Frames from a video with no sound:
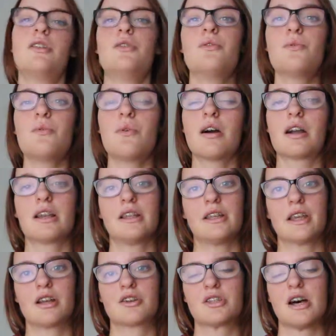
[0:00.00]
You are gonna
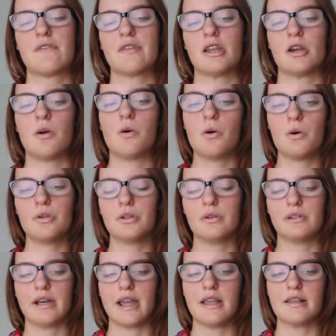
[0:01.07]
let yourself in a whole new
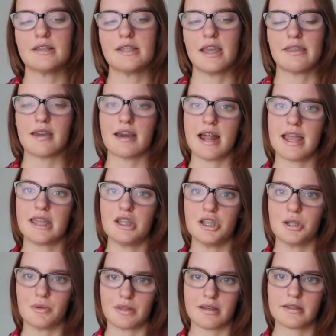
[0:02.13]
light, saying that I can
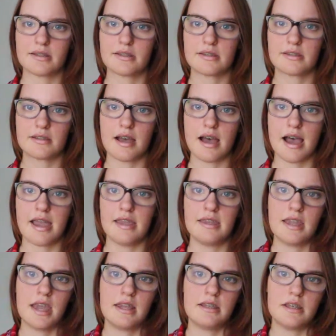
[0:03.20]
do this. I
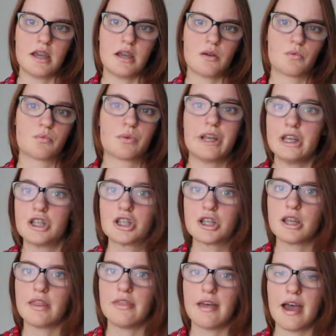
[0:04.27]
can reach
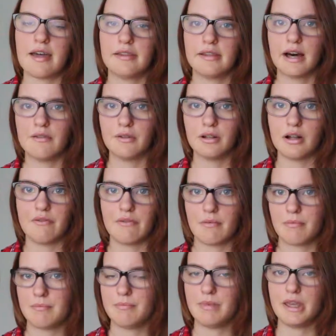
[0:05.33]
that level of
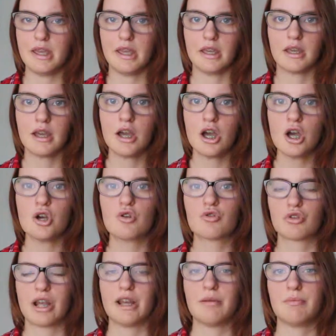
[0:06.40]
being
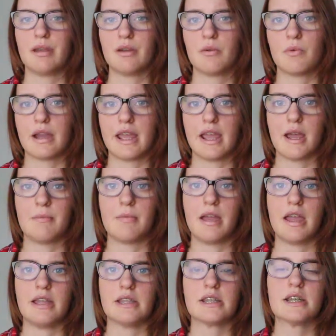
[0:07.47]
great and being who I am,
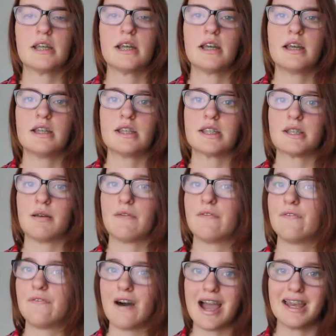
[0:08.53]
and to
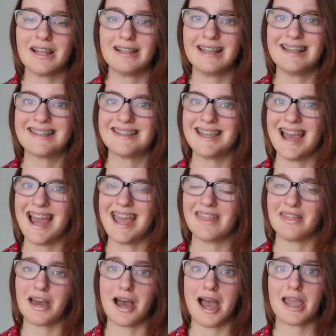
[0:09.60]
finally say
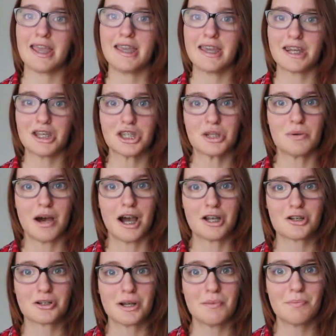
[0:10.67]
that I can get a
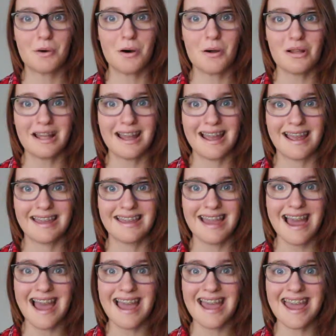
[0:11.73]
200 in bowling.
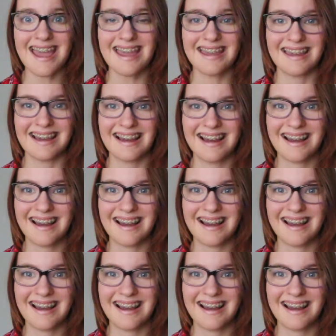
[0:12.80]
Yay!